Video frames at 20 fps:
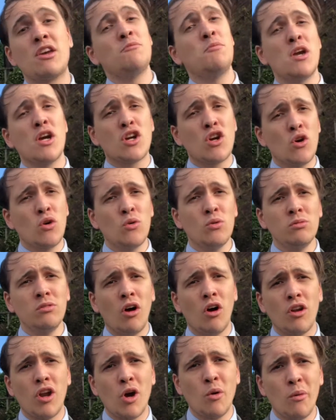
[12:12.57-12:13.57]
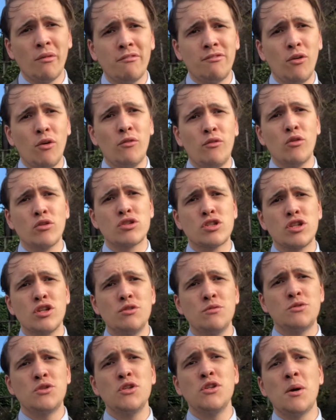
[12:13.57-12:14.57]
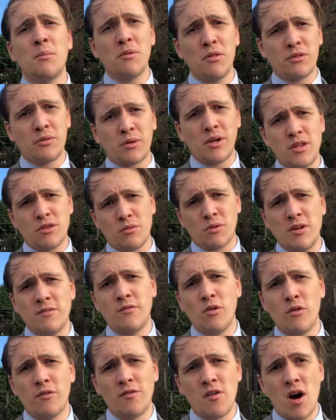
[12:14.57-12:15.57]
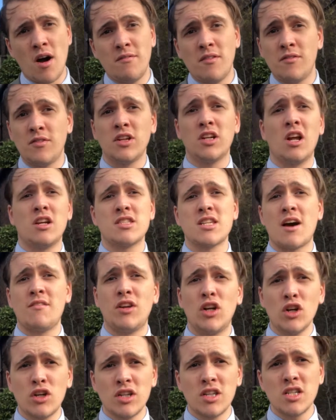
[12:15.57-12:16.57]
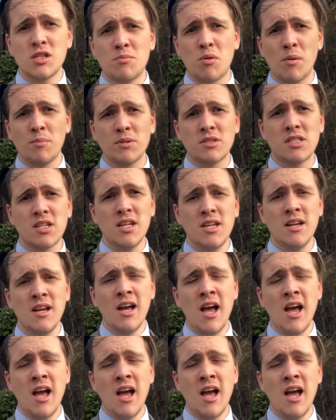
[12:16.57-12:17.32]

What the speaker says: me a call on 01442 233 345 if you'd like to have a look at this property.